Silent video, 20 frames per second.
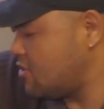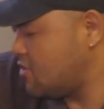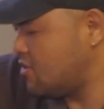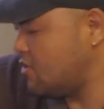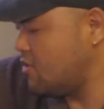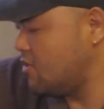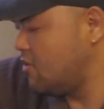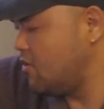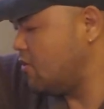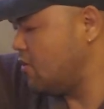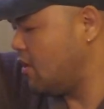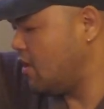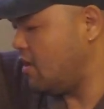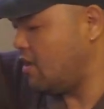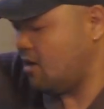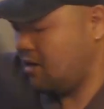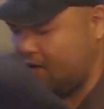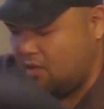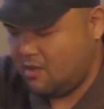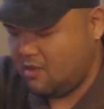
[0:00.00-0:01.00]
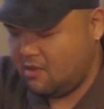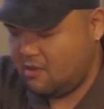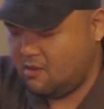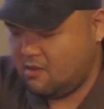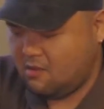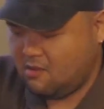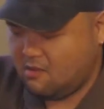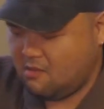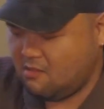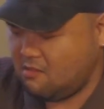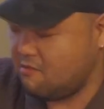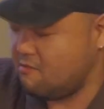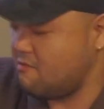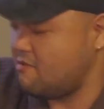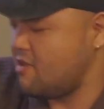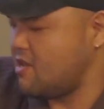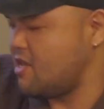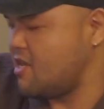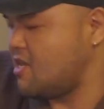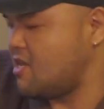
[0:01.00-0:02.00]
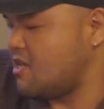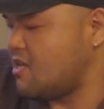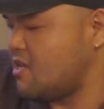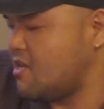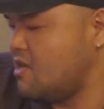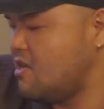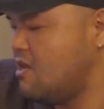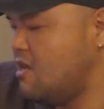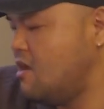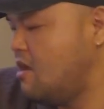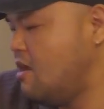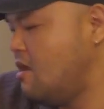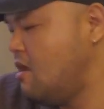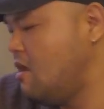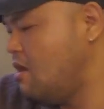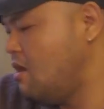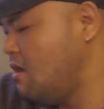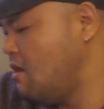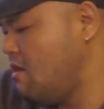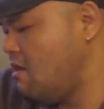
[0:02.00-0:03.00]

And I'll go into further detail on what